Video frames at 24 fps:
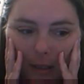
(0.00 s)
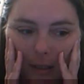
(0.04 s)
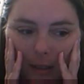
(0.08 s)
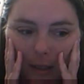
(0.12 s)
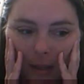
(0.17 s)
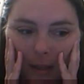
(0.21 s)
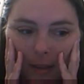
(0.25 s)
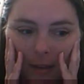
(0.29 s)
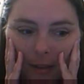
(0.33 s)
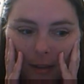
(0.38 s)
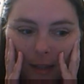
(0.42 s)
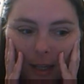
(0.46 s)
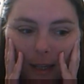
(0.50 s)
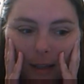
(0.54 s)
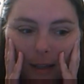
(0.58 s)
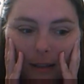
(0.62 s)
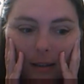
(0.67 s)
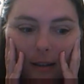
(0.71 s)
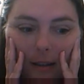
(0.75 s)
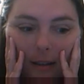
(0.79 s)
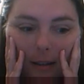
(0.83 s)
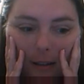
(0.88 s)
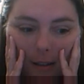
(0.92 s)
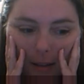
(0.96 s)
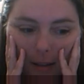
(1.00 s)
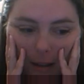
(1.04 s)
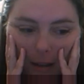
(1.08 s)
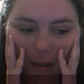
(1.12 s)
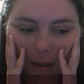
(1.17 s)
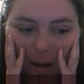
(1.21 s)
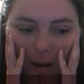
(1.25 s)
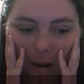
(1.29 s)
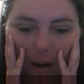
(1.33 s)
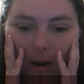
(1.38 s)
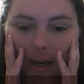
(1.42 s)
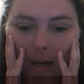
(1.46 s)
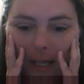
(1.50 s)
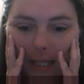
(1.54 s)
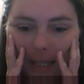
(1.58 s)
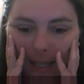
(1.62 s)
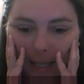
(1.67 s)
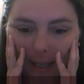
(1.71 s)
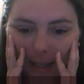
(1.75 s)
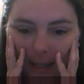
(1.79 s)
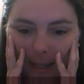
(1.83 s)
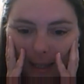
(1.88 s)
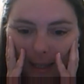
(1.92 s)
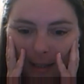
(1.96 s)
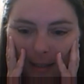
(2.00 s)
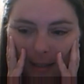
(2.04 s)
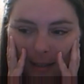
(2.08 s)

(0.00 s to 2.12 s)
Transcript: I think I need